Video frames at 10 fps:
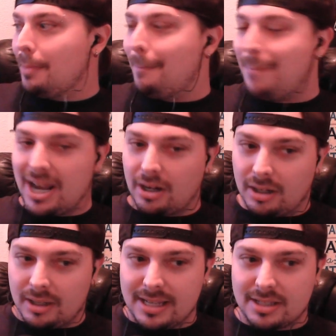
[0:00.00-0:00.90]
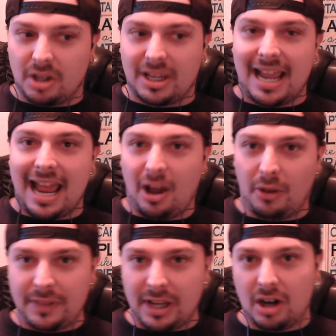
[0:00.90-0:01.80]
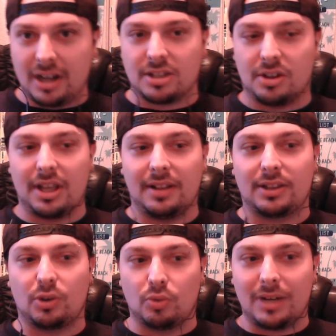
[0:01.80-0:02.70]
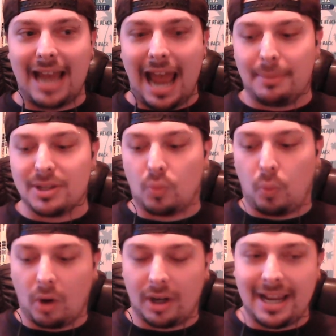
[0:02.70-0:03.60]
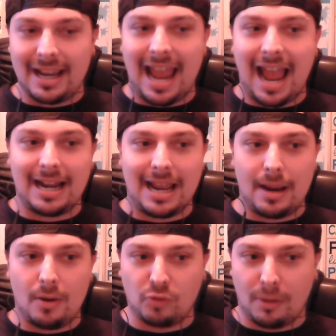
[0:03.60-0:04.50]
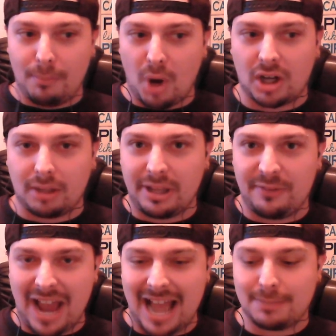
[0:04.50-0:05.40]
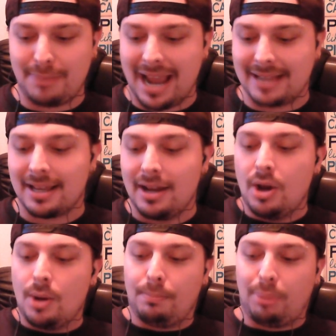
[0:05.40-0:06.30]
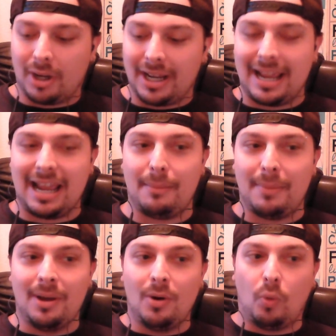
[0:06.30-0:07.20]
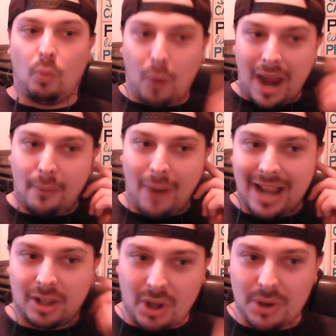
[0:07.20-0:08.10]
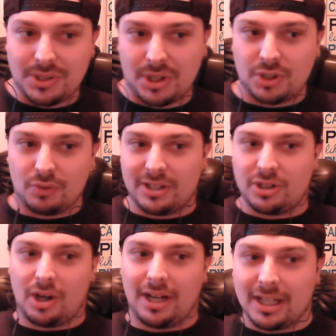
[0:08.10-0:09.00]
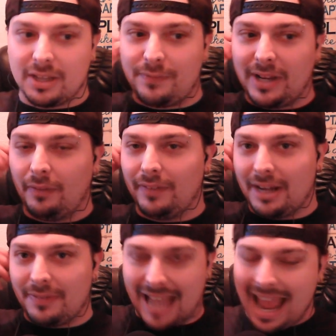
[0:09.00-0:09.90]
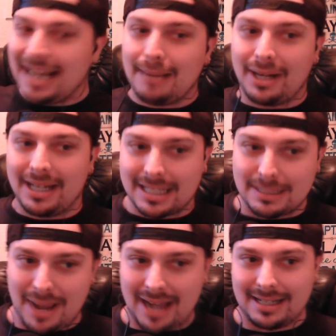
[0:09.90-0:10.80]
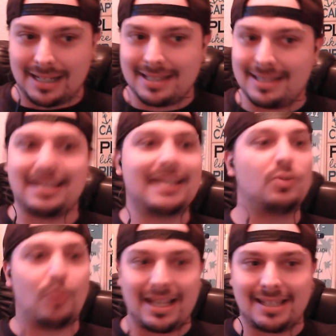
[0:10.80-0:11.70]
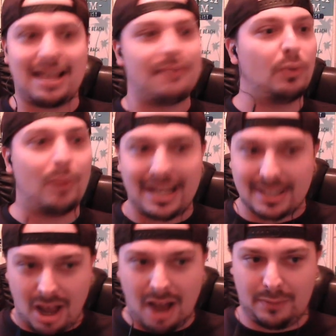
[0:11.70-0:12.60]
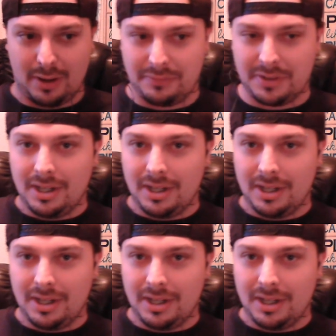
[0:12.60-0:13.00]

better. He's looking healthier. It's looking like the rehab is working at a remarkably fast pace, putting him way, way closer to returning to the field than I think anybody expected 6 weeks, 7 weeks off of,